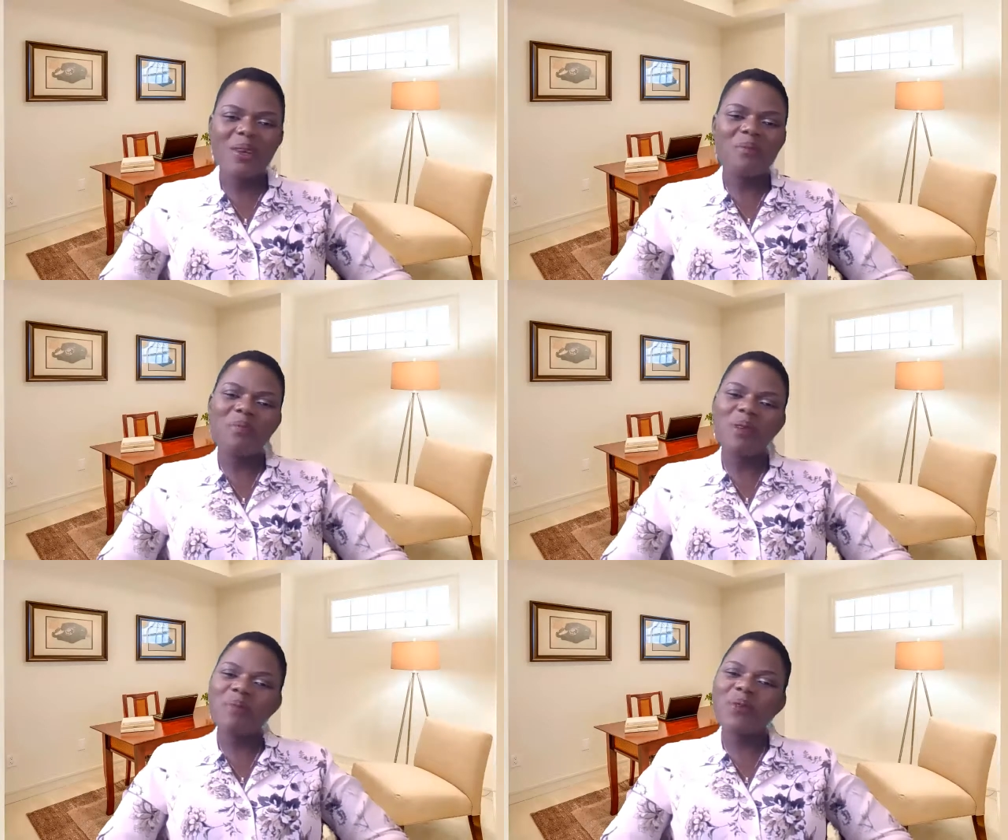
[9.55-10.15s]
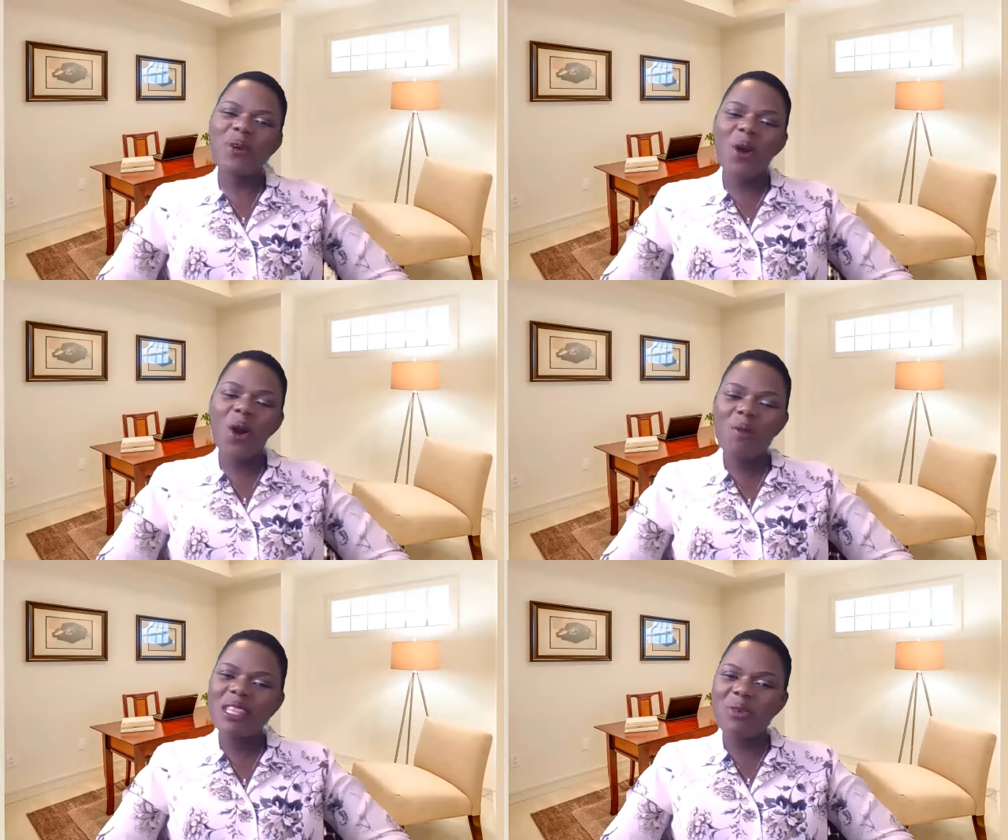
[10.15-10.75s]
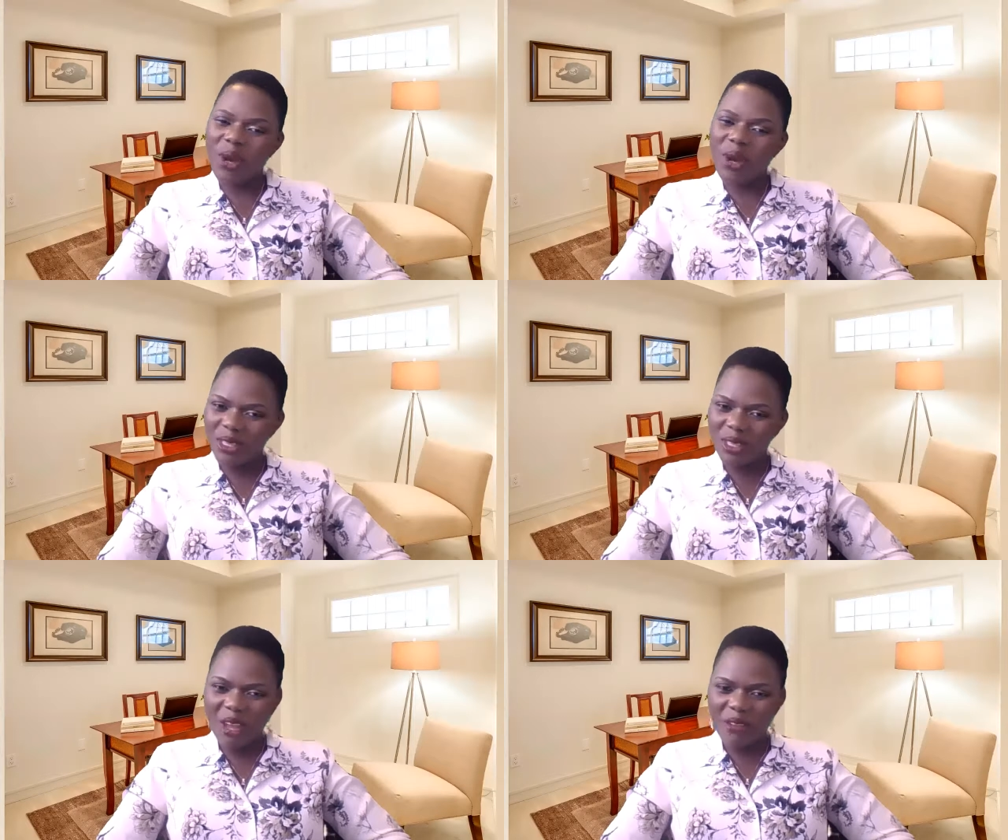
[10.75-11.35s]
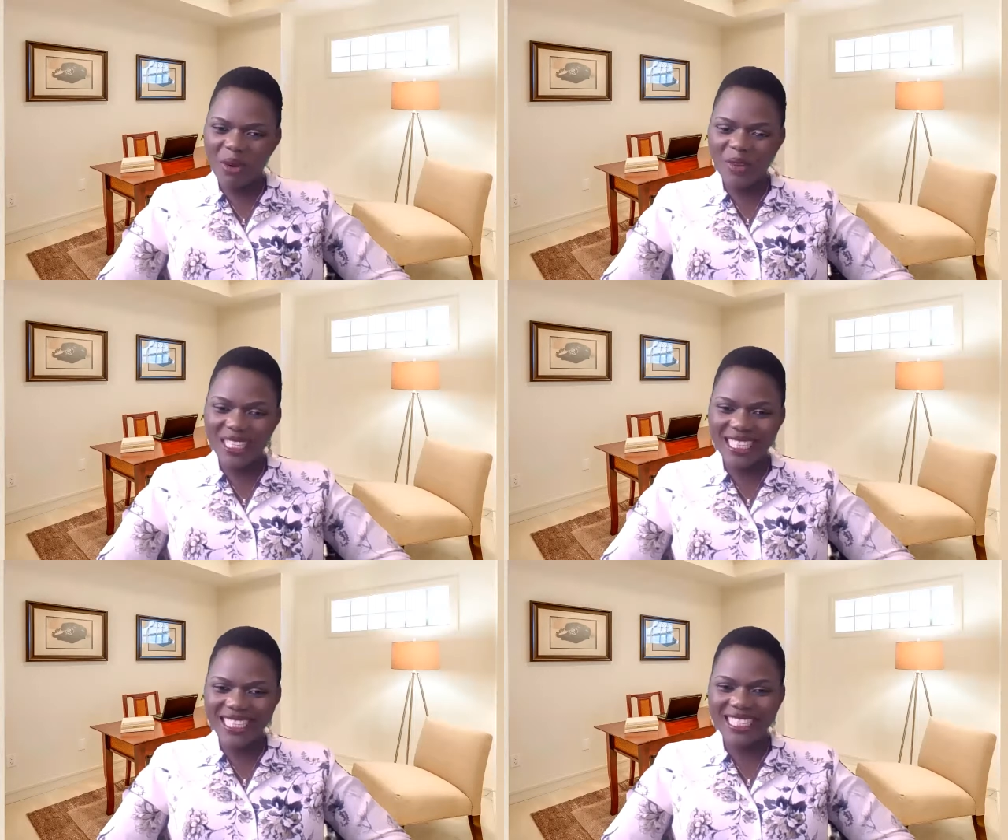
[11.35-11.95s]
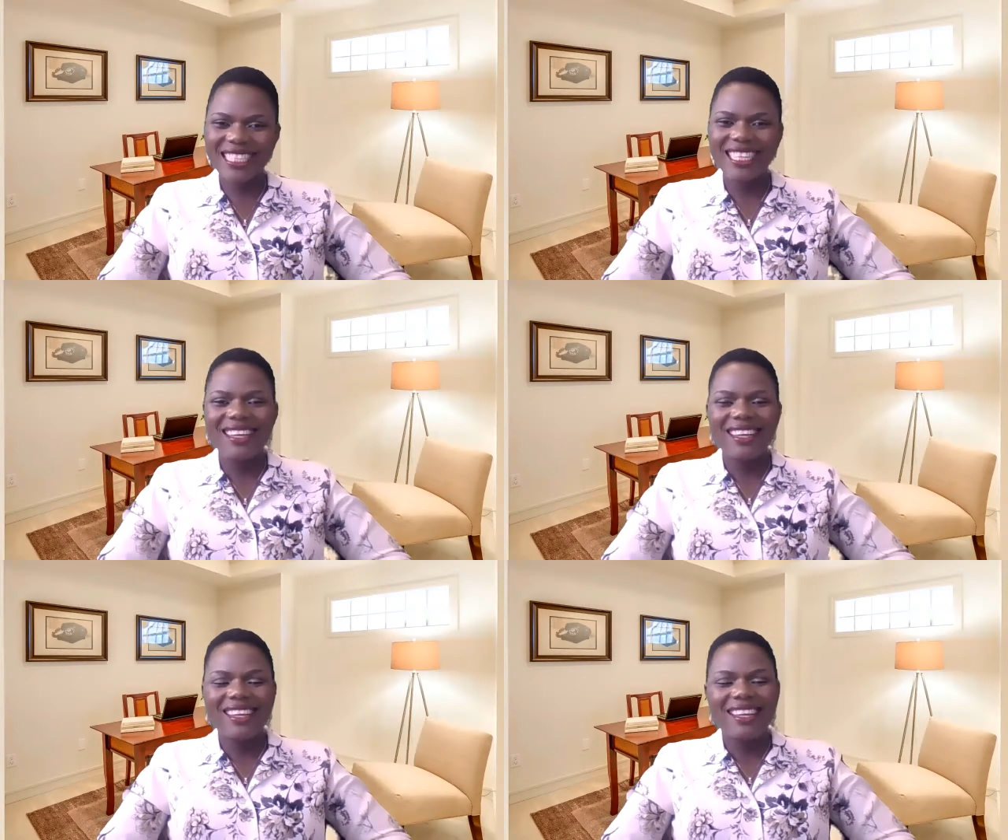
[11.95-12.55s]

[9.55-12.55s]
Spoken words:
some people call me the Wealth Survival Princess.